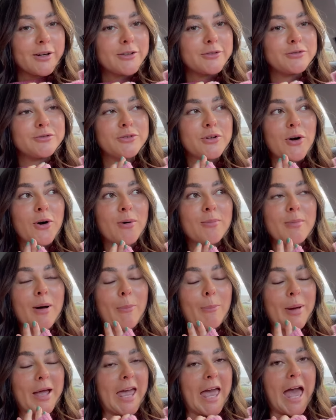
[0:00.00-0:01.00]
from
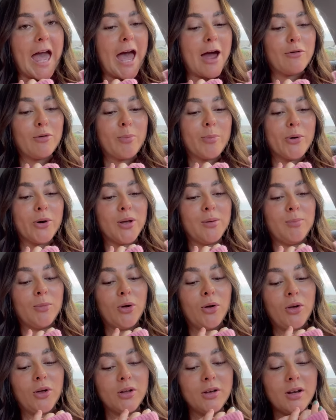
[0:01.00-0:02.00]
my hair
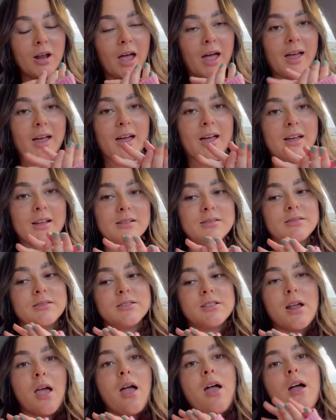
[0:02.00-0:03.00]
appointment
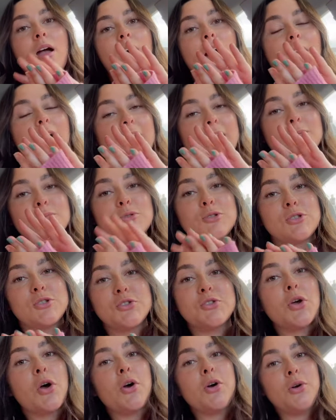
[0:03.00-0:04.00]
and I am
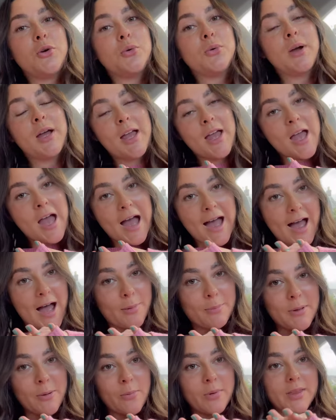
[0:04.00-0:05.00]
so
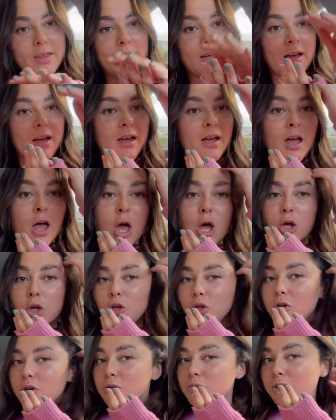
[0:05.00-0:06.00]
happy with it.
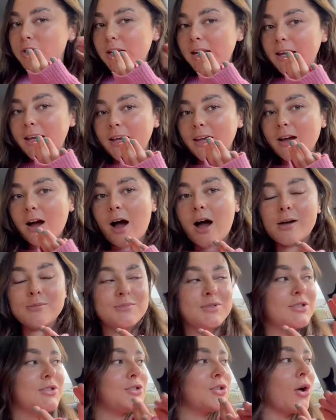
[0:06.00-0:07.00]
Usually I'm
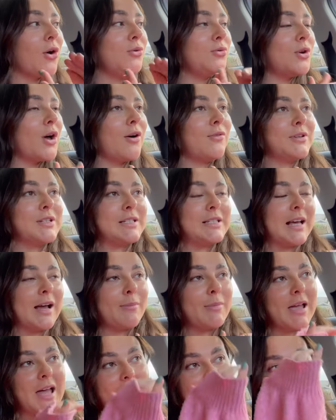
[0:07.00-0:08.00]
so nervous to get
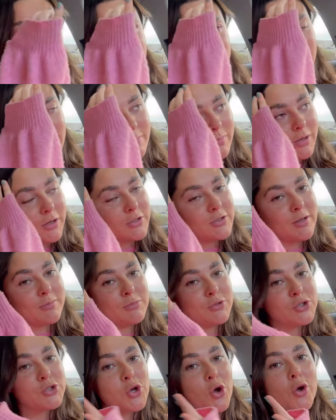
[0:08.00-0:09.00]
my hair done because I'm
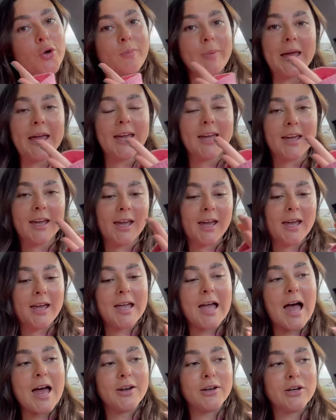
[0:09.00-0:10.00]
so picky
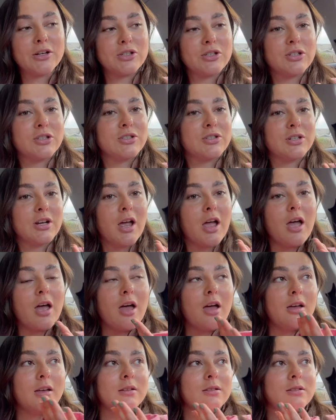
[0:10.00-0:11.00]
and I just
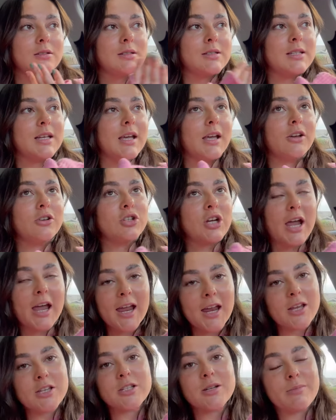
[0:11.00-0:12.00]
seeing
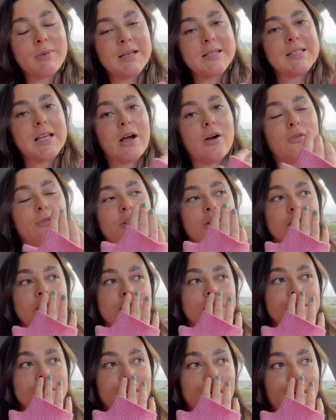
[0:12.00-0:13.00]
change in myself is
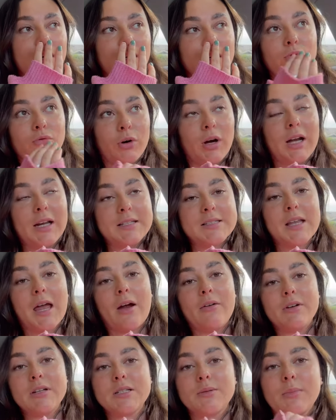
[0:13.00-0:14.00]
just like really
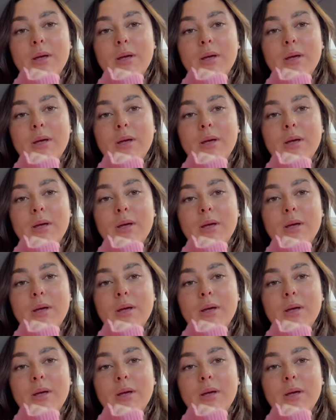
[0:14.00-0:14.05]
scary to